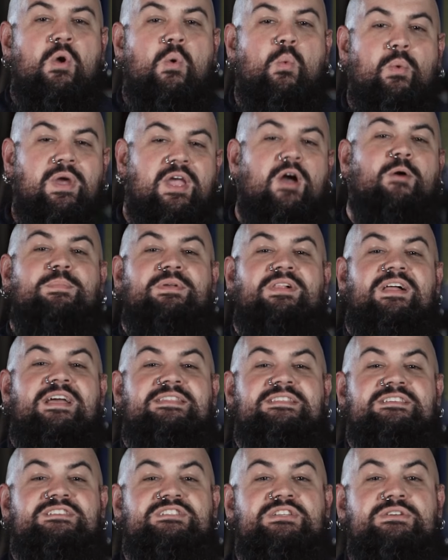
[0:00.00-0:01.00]
We hope you
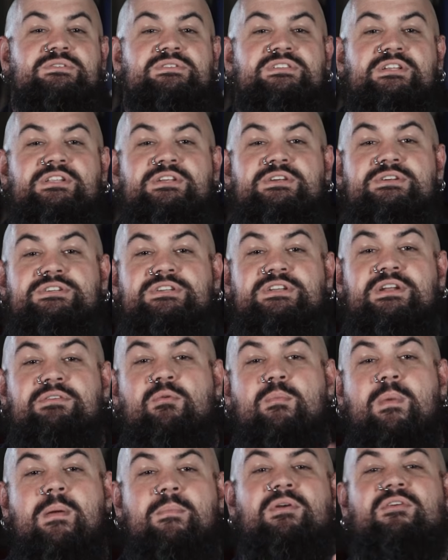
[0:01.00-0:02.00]
like this new solution, and
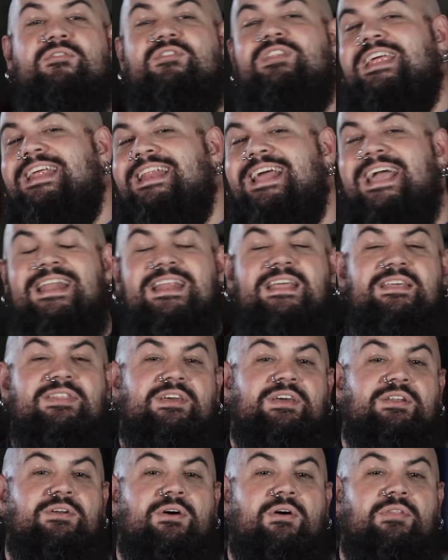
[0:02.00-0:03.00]
remember, if you need
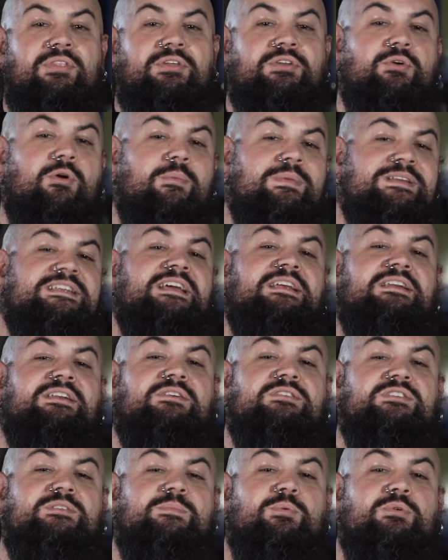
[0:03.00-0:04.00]
anything at all, the Dorman
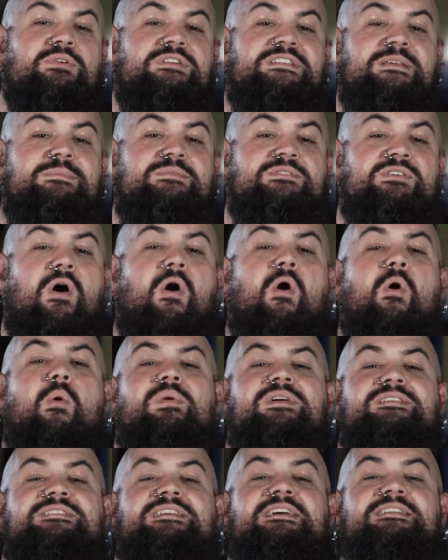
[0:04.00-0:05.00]
technical support team is
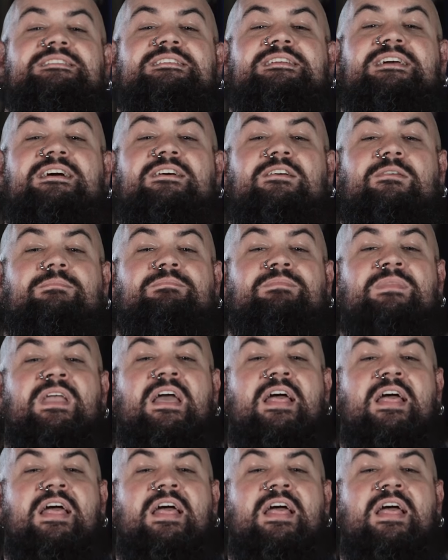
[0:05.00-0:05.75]
always handy to help.